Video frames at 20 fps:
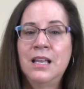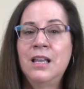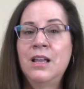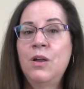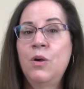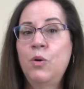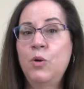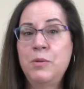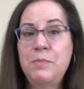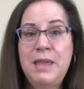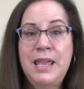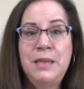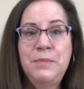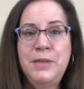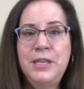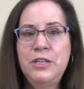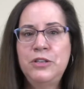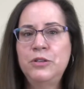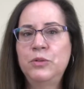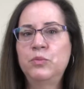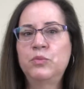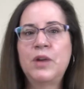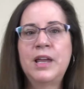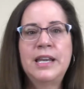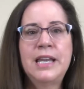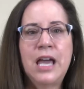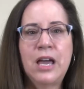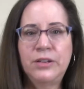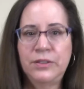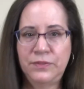Or maybe you'll run
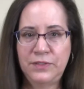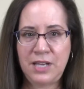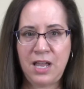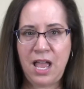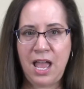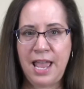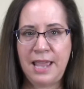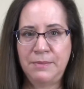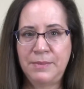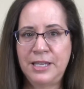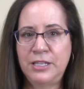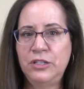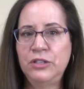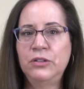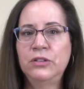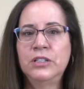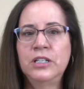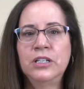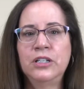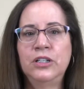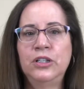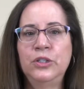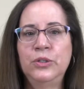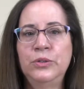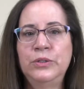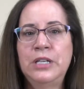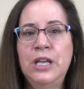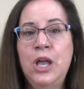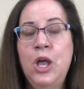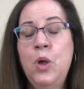out of time and you'll
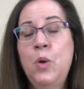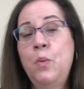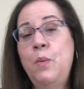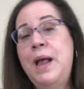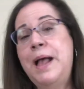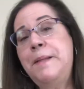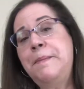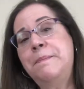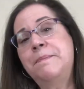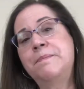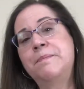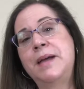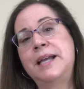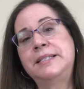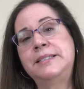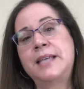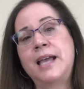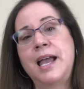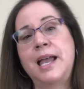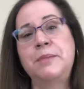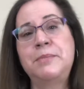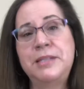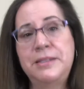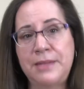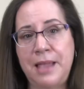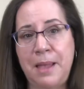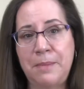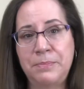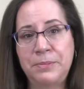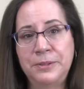conclude, "Well, my time is
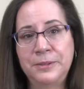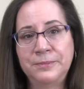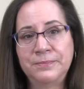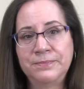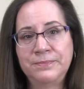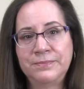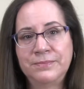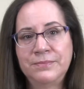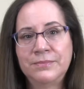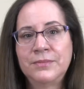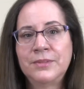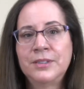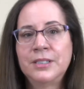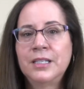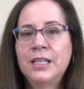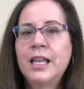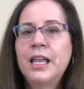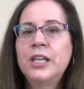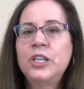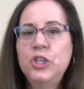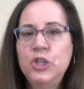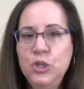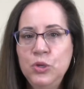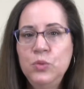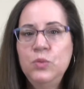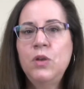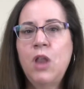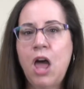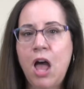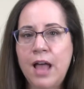up." You
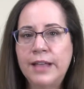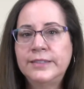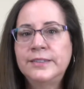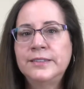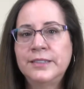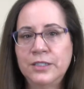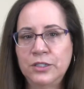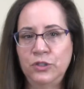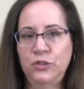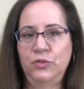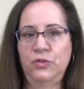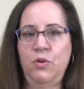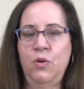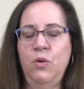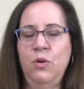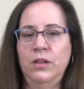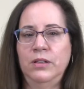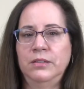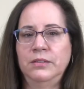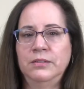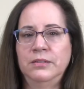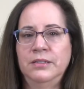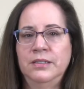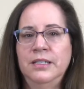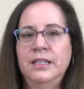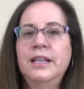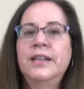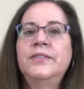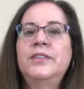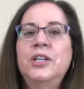lost control.
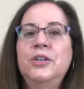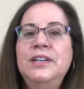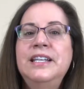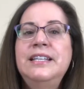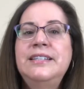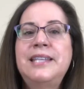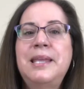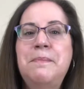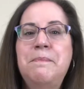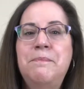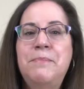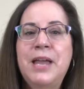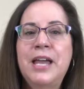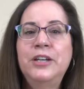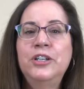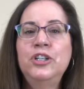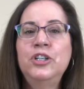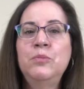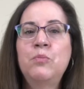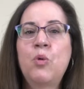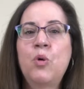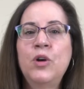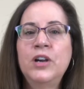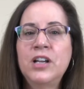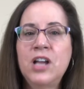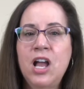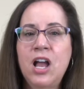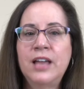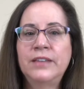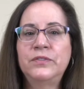There is a better, more
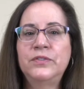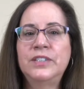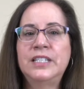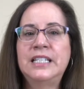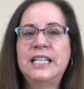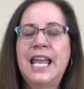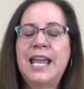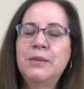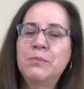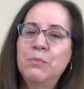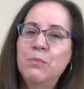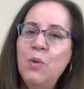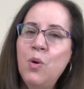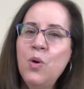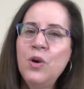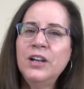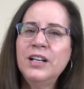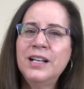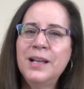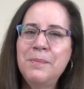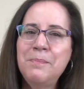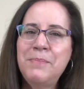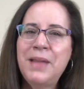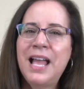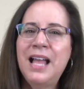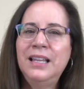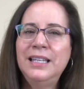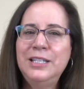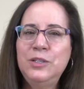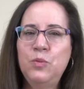confident, and more
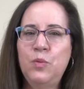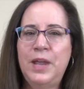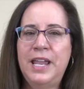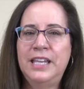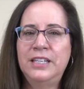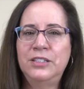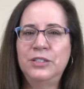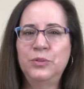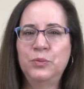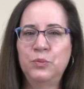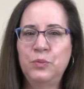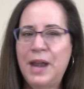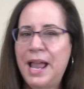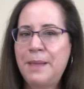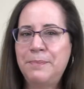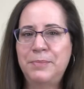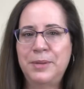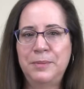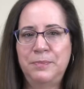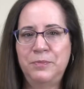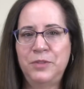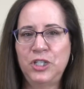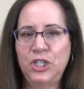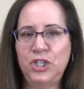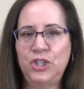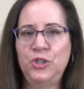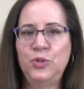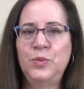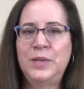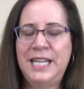compelling way to wrap up the
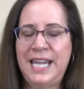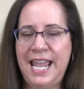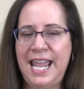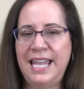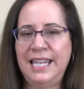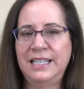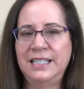Q&A.